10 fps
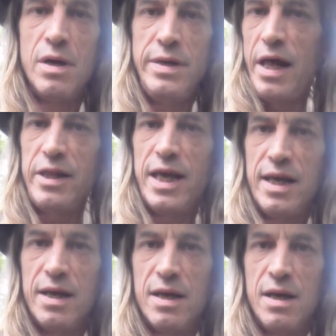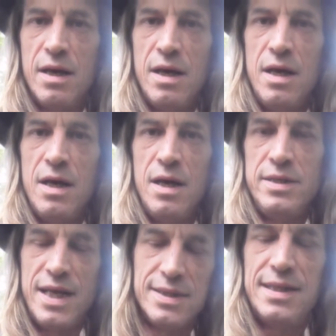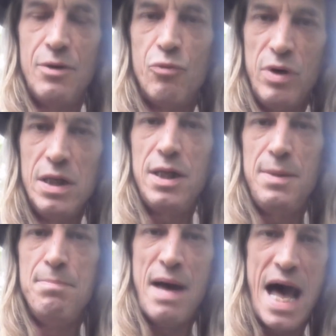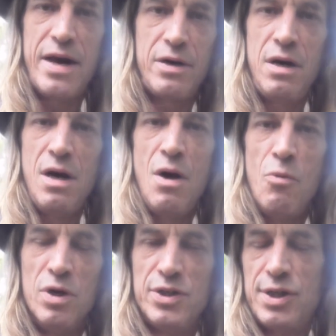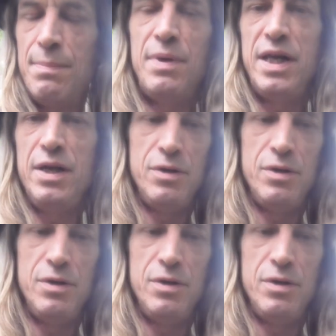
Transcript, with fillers: Nothing. Does it really matter what somebody